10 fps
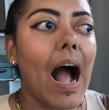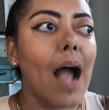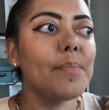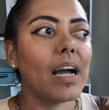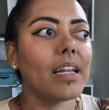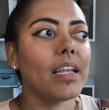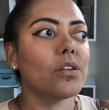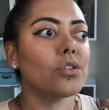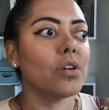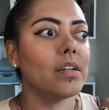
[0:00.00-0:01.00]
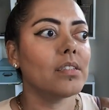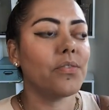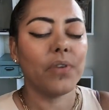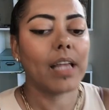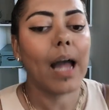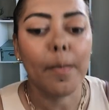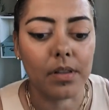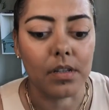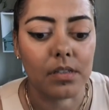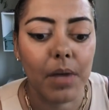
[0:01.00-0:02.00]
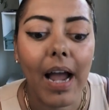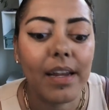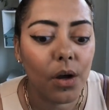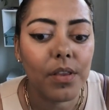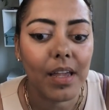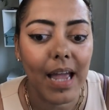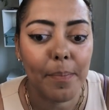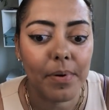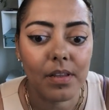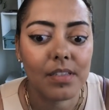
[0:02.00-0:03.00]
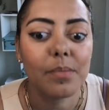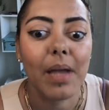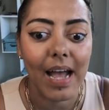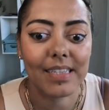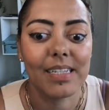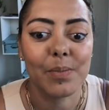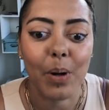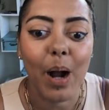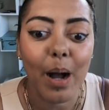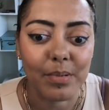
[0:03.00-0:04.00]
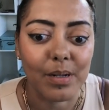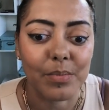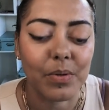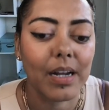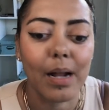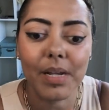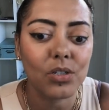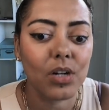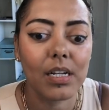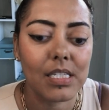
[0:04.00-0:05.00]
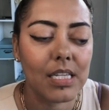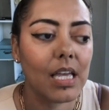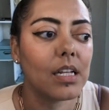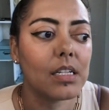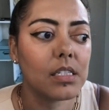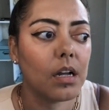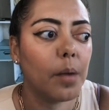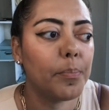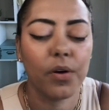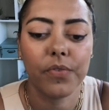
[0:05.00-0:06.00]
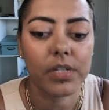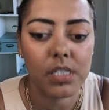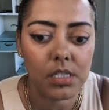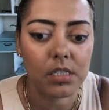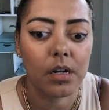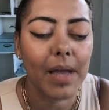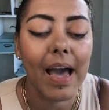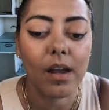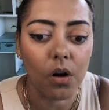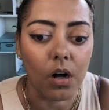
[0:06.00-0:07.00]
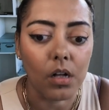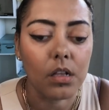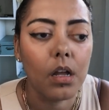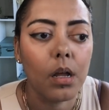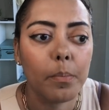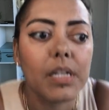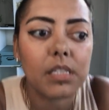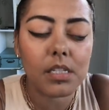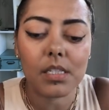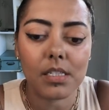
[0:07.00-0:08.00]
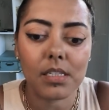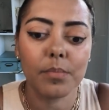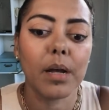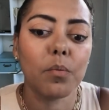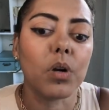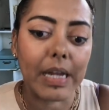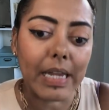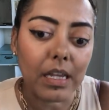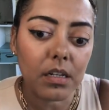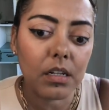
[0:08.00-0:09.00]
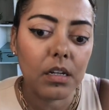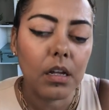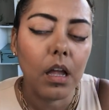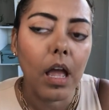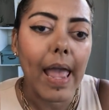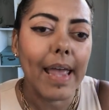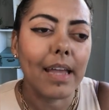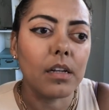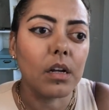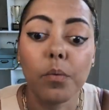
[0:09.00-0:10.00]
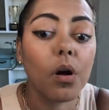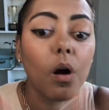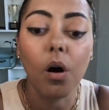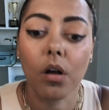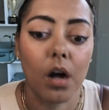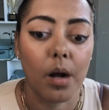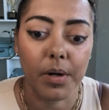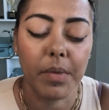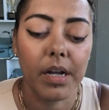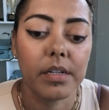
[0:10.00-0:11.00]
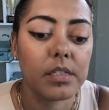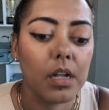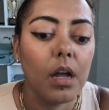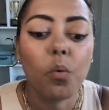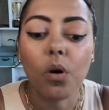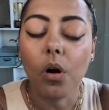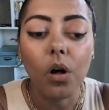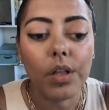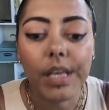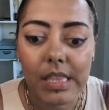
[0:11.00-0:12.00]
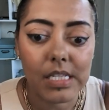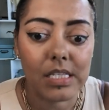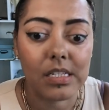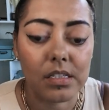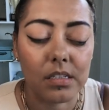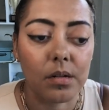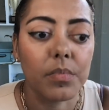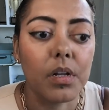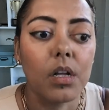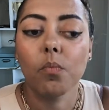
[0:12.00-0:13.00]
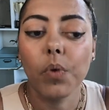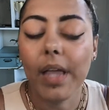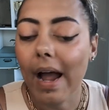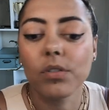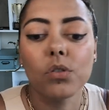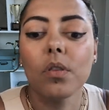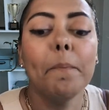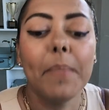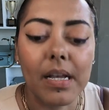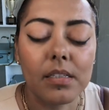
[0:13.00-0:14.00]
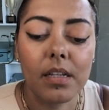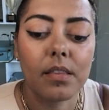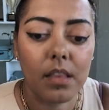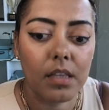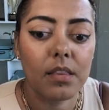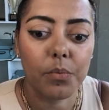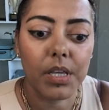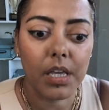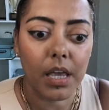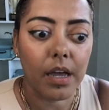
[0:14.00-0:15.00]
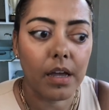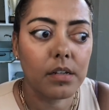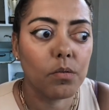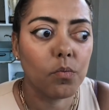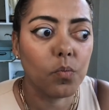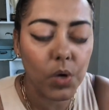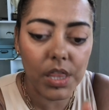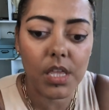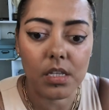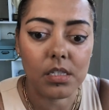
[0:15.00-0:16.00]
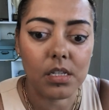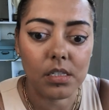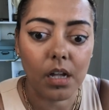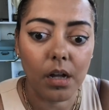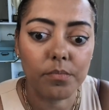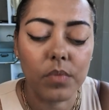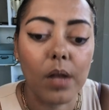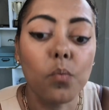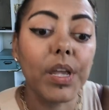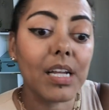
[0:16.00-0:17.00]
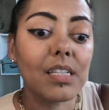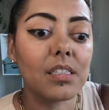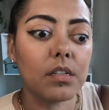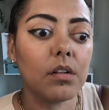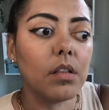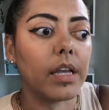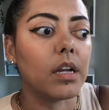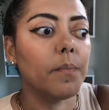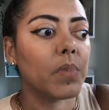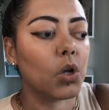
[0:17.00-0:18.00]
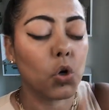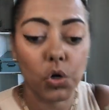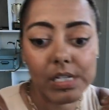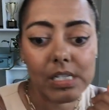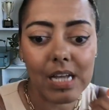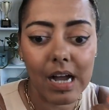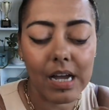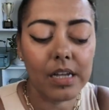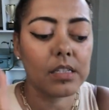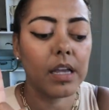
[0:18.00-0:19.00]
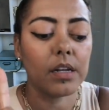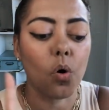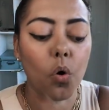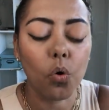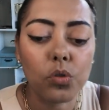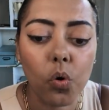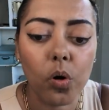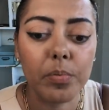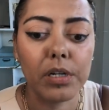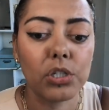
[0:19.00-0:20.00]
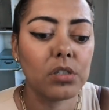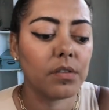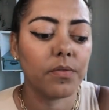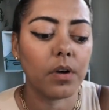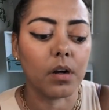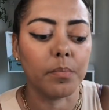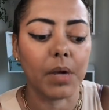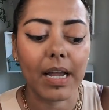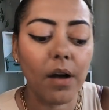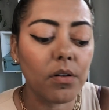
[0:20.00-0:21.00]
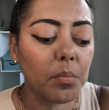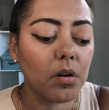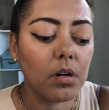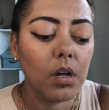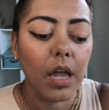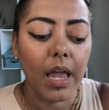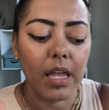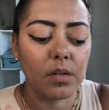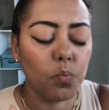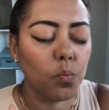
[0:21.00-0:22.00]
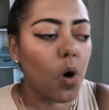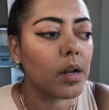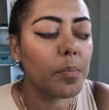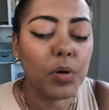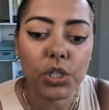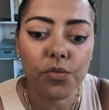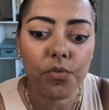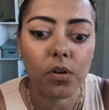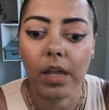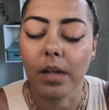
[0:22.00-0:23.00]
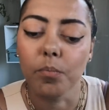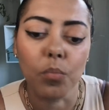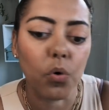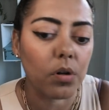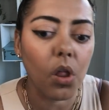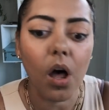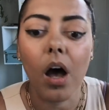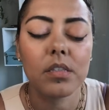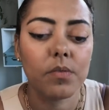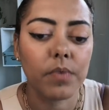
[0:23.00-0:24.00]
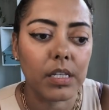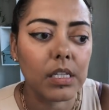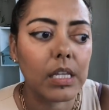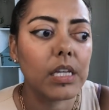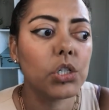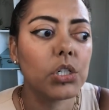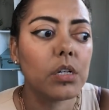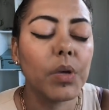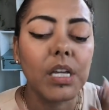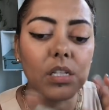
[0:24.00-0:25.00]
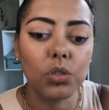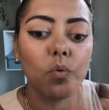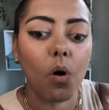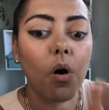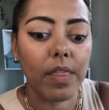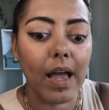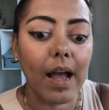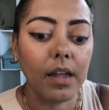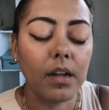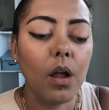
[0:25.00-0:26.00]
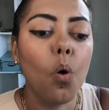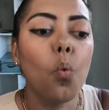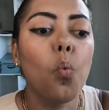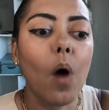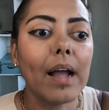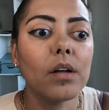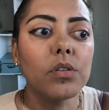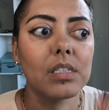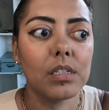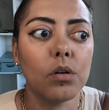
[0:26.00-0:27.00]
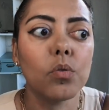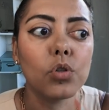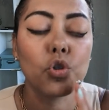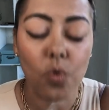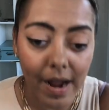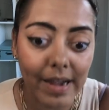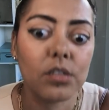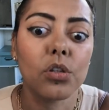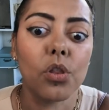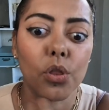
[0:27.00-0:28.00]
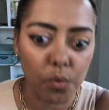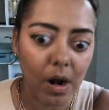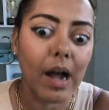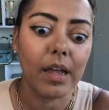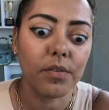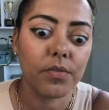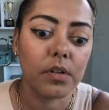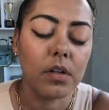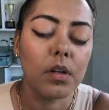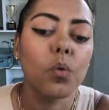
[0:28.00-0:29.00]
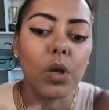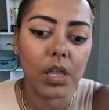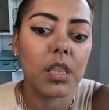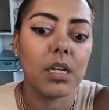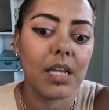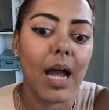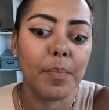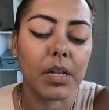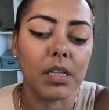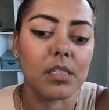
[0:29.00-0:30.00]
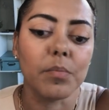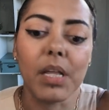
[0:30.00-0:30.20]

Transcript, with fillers: I'm not here trying to defend capitalism. I know that capitalism has its problems, right? I'm not trying to say that it's a perfect system at all. But it's the system that we're in. And we're all compromised. We're all in this system. We have to do the best that, thing that we can within the system. And we can still like criticize and hold corporations of, um, accountable and want to push for like more laws and regulation. We can do all that while still trying to thrive within capitalism.